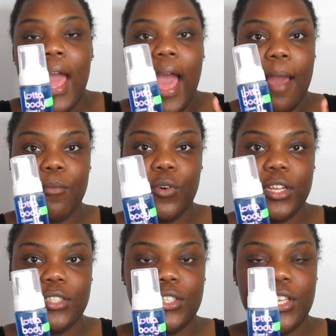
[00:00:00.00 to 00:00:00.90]
I'm
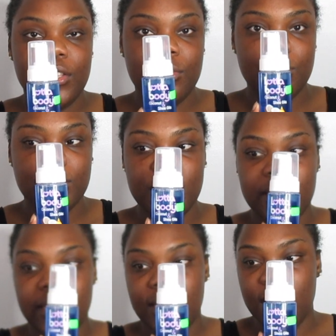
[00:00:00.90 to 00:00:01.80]
going to use
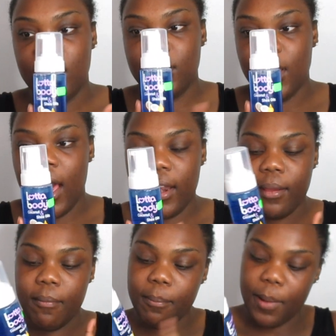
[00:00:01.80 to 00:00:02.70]
the
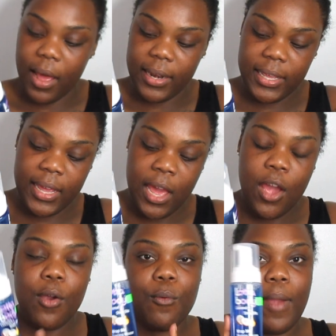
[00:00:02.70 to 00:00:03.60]
Lotta Body
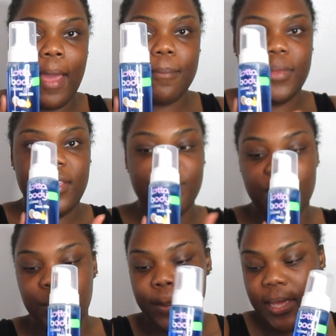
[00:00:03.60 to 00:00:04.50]
Wrap Me
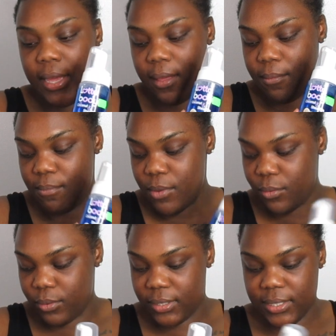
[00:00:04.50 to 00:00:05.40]
Foaming
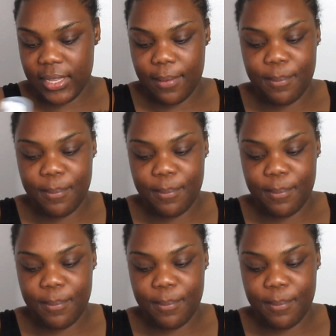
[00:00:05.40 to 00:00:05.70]
Mousse.